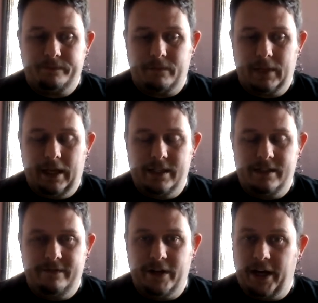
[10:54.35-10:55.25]
It's
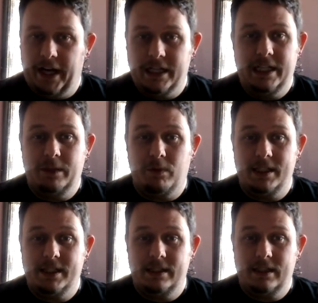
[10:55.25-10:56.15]
very
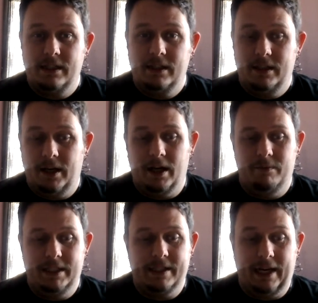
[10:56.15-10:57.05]
antidepressant.
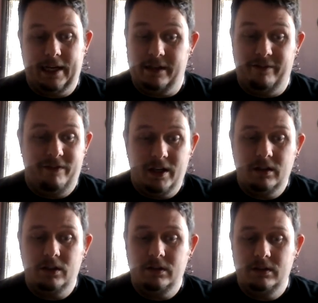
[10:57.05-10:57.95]
It's an
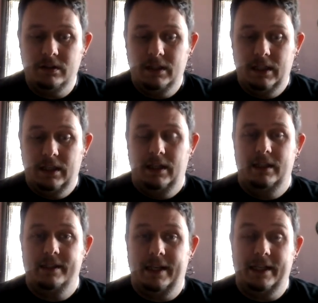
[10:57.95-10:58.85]
antifungal,
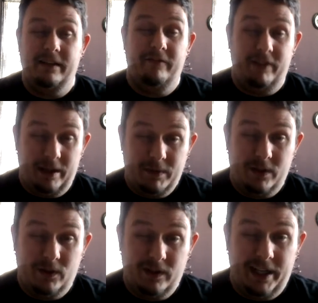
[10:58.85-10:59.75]
an
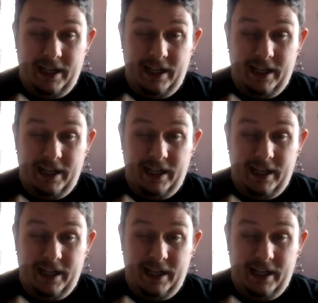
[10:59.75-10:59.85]
anti-inflammatory.